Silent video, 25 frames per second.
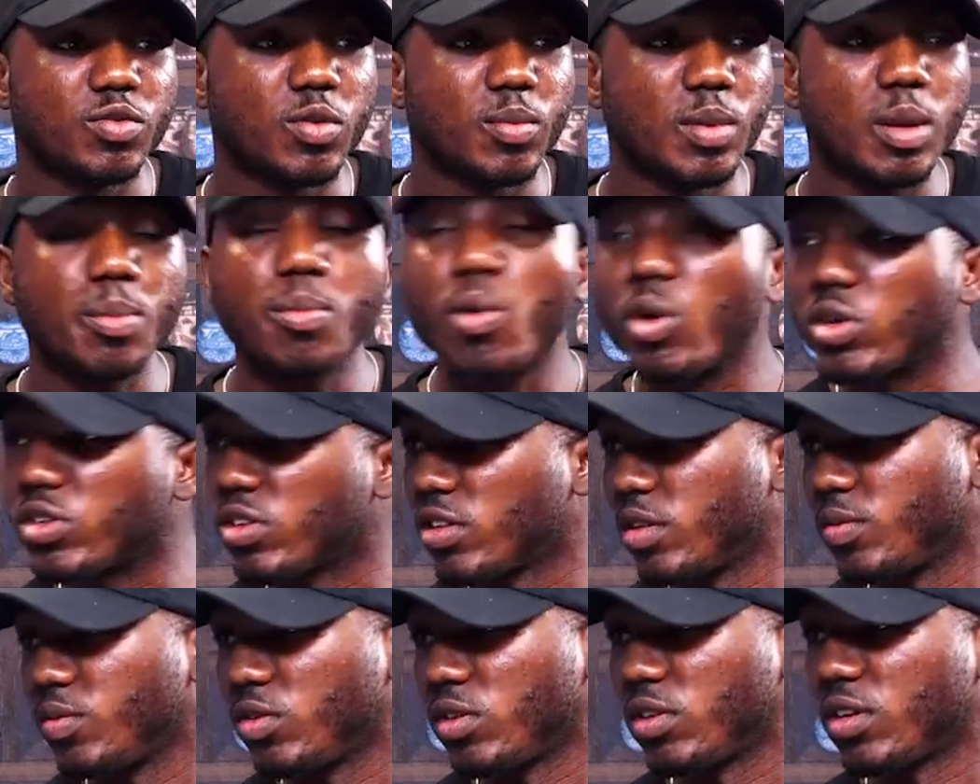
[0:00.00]

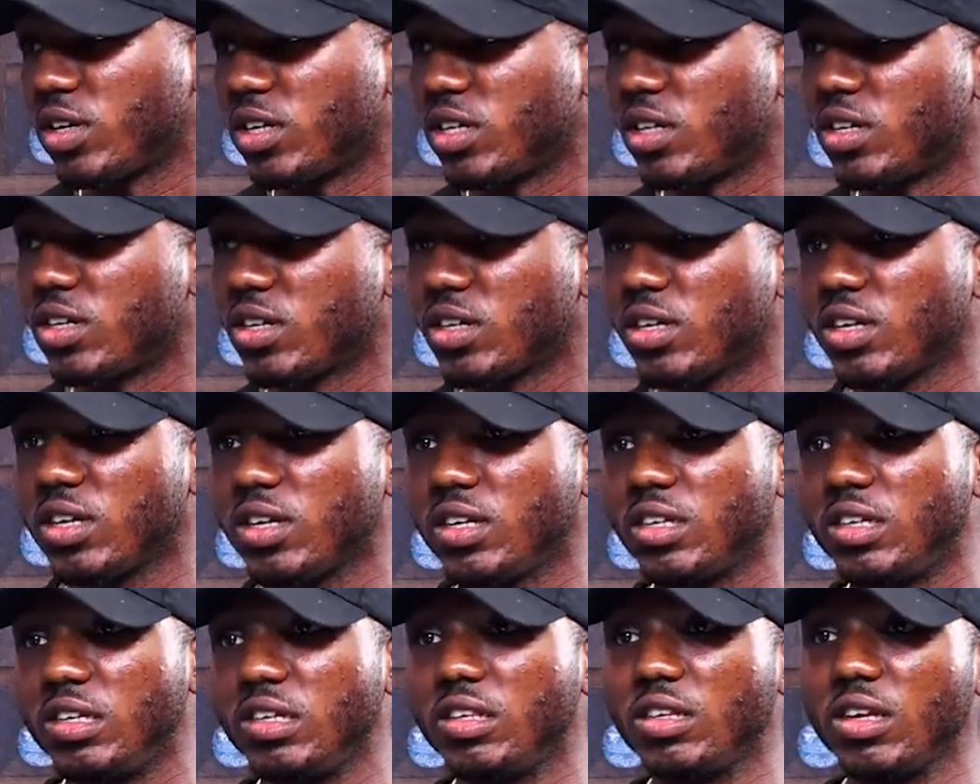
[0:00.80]
positive side,
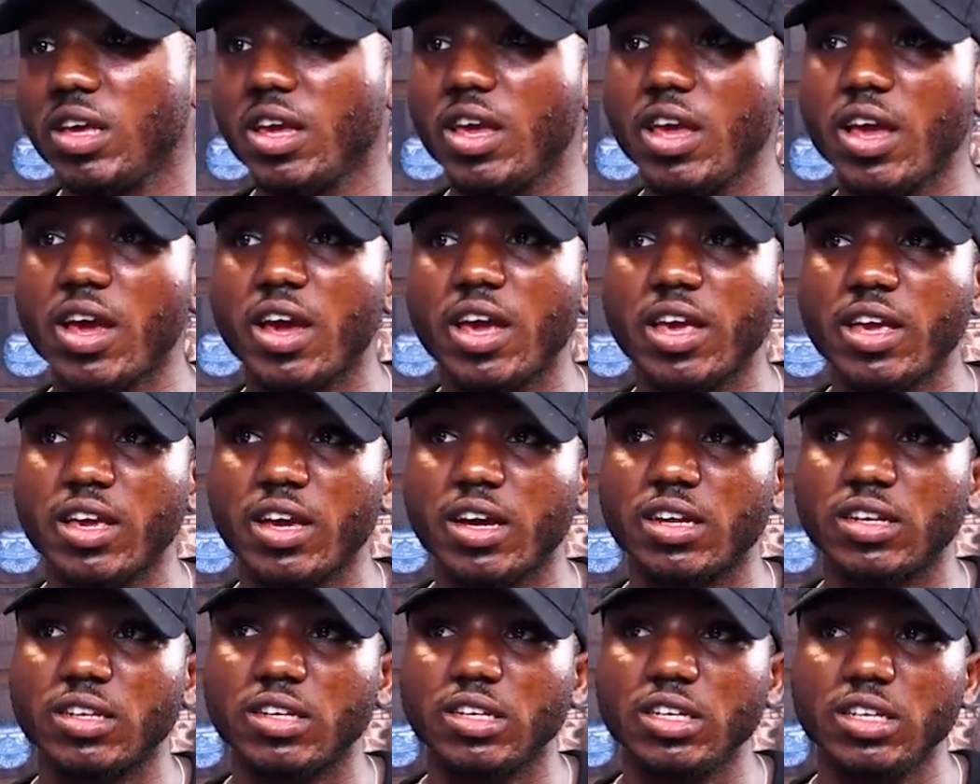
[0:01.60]
this AI
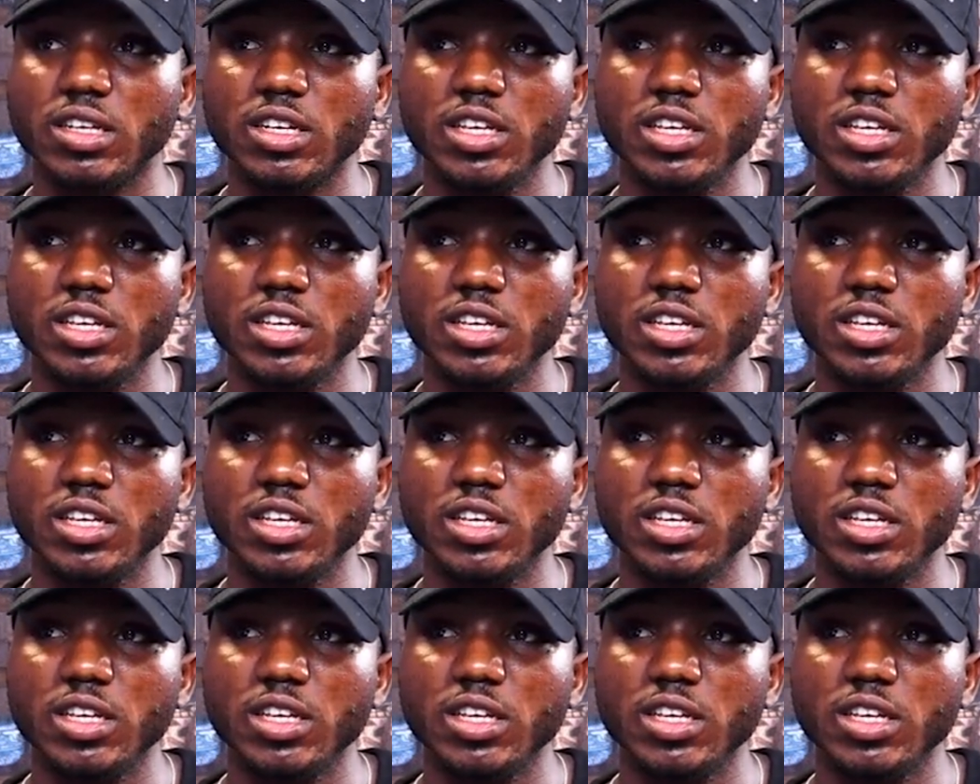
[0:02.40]
can